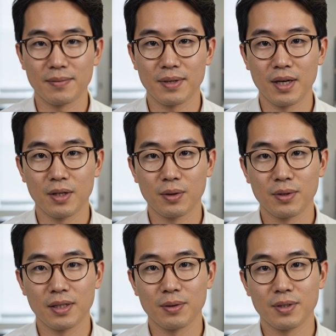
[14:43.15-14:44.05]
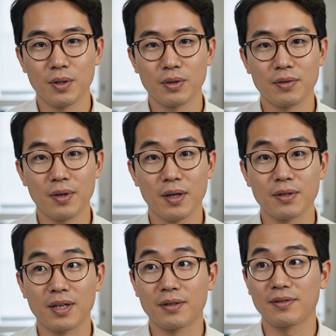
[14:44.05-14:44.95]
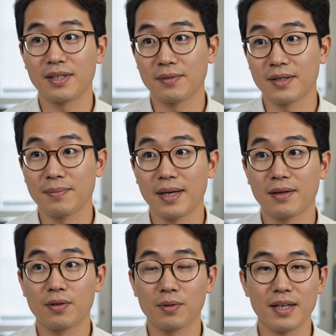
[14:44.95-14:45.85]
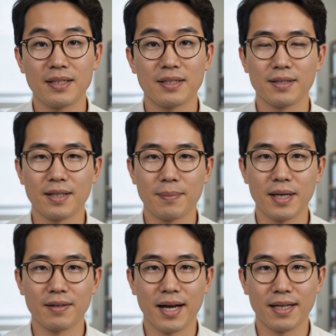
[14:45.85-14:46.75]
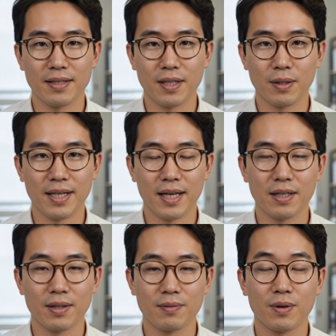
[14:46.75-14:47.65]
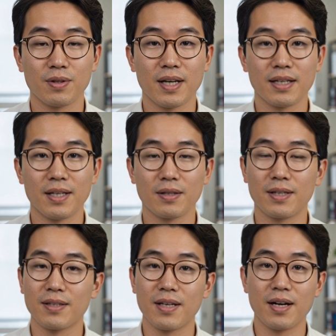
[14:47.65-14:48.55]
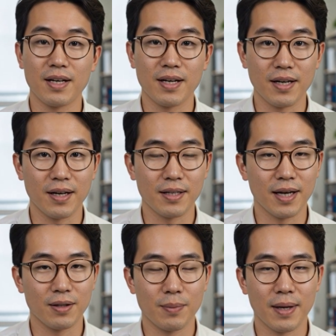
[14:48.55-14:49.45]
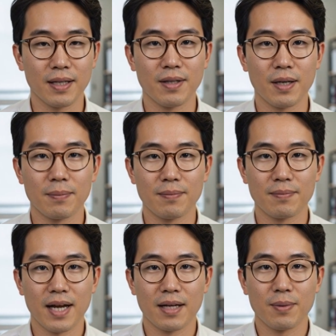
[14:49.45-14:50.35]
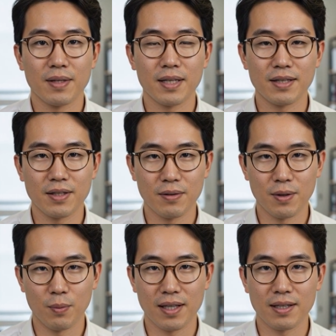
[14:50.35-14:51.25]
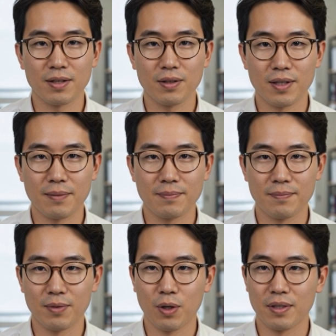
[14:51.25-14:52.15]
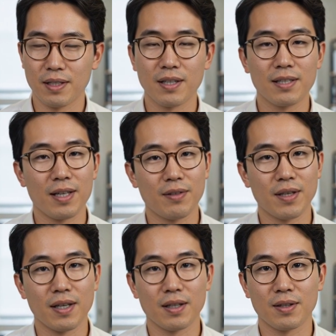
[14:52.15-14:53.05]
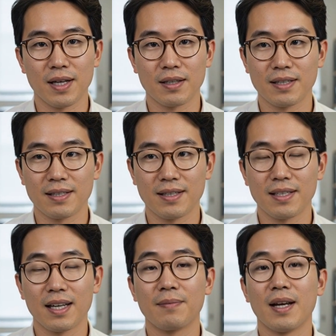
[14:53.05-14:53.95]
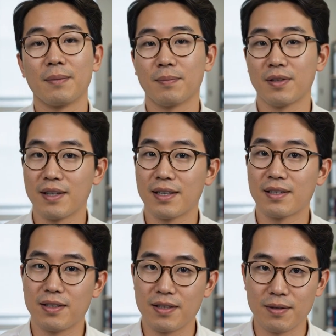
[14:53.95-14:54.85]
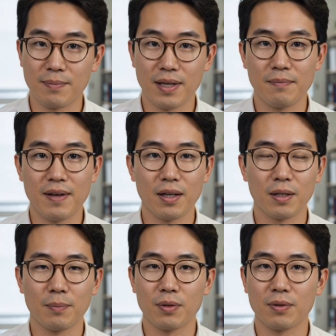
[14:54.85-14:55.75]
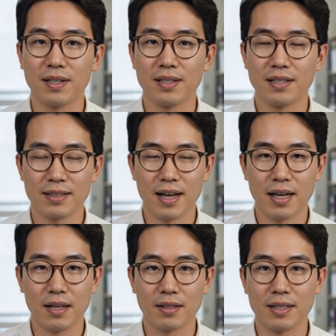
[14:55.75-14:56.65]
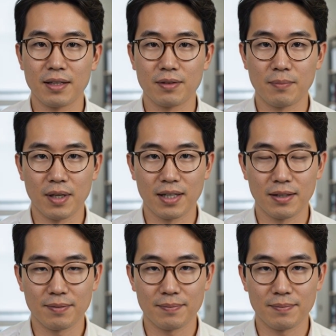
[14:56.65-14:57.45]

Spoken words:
They are usually the result of long-term investments made for reasons that may have had little connection to future technologies. A country may develop expertise serving one industry, only to discover years later that the same capabilities become valuable in an entirely different market.